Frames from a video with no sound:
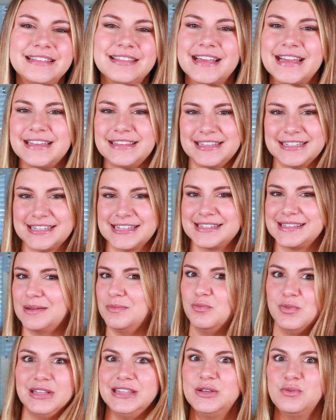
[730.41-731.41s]
Like, this is
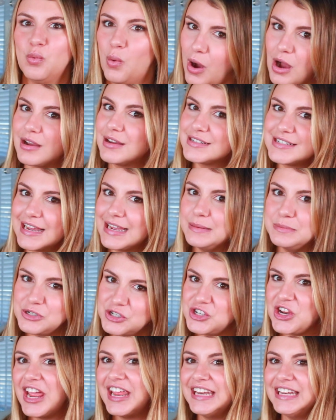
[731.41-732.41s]
some Willy Wonka type
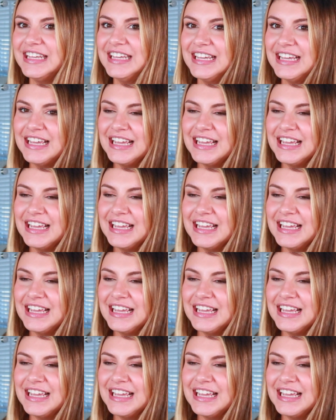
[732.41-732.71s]
shit.